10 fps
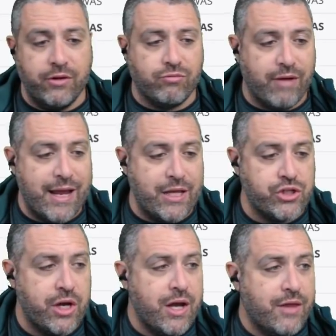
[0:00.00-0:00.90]
this
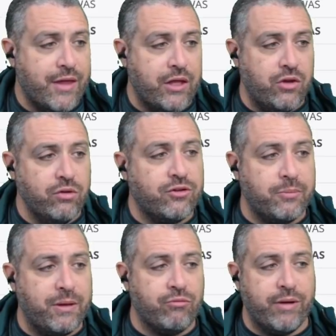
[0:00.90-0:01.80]
range that used to
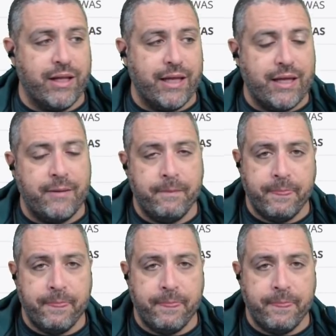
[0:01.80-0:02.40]
be really,